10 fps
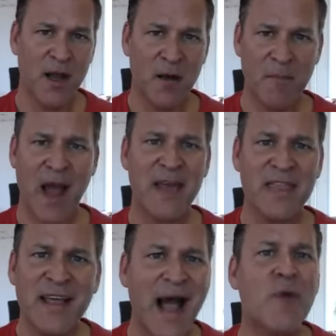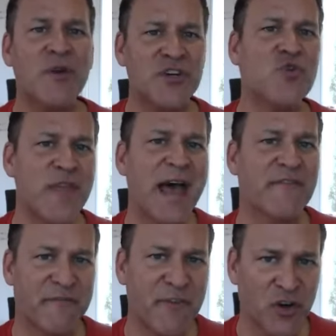I think I would do
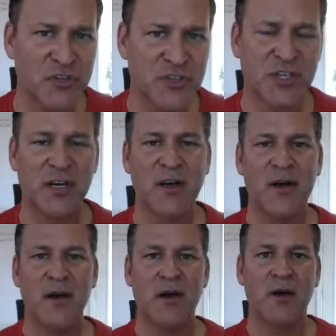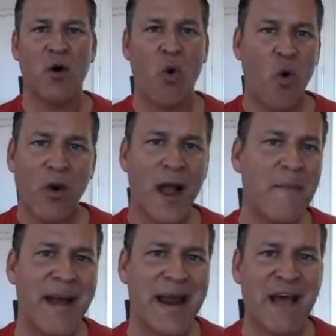that first, or
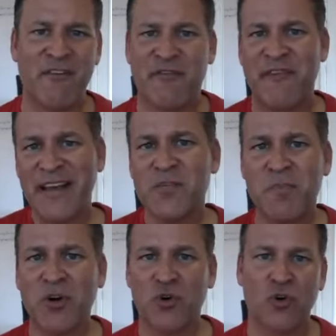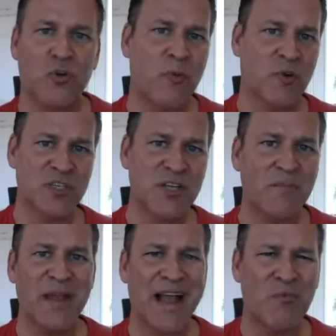I might have a Facebook group or
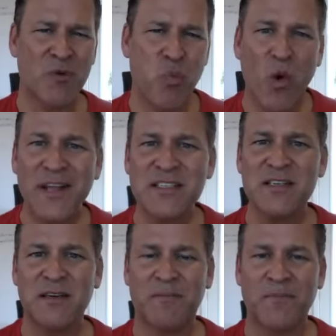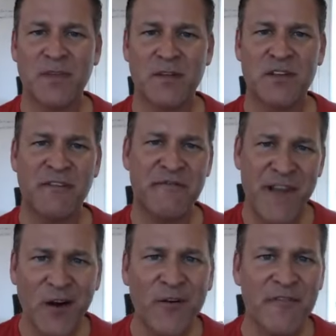something. I would want to
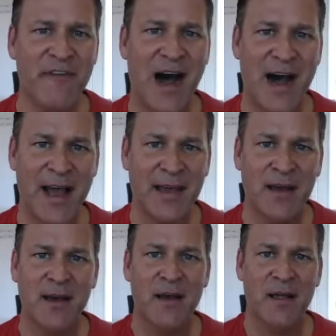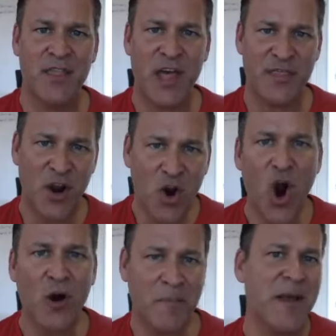verify that there
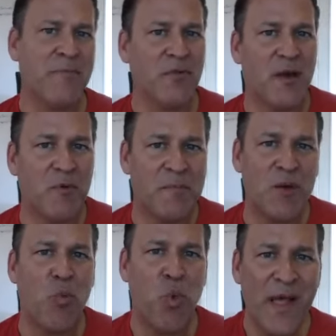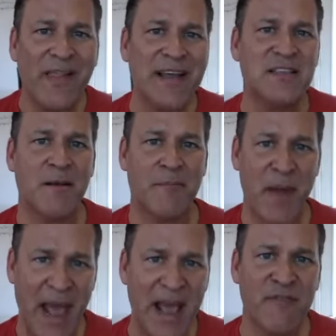are people that would be willing to
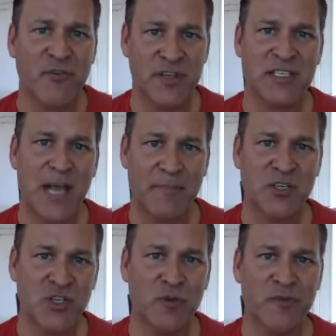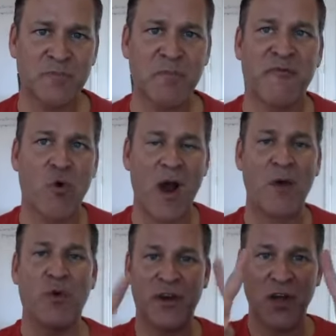pay for this type of service before
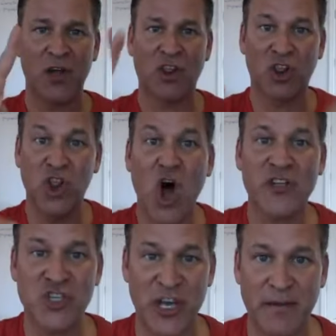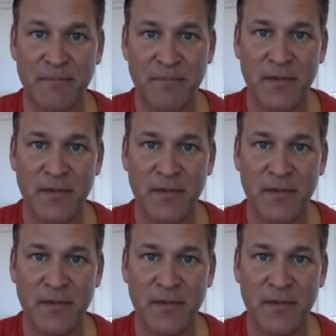I would launch it.